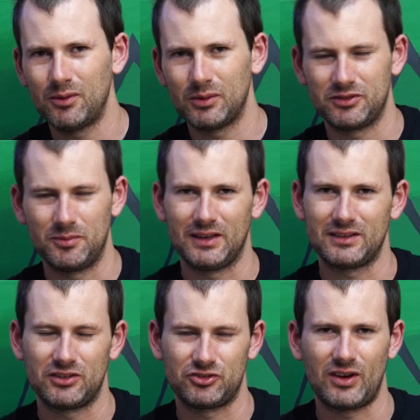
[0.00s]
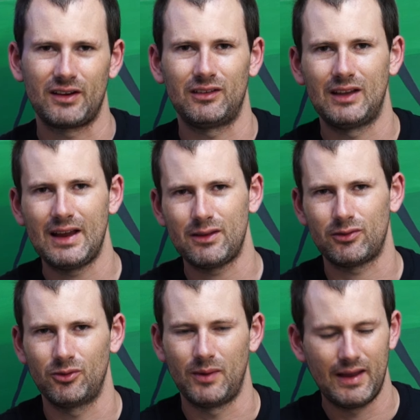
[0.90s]
which means to shine a light
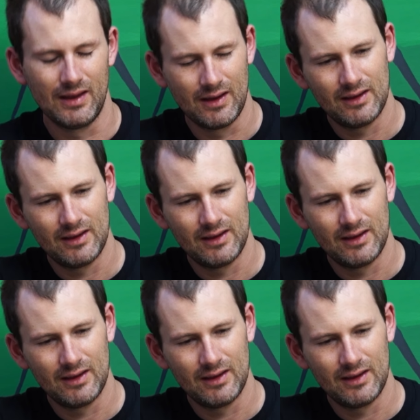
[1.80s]
through it,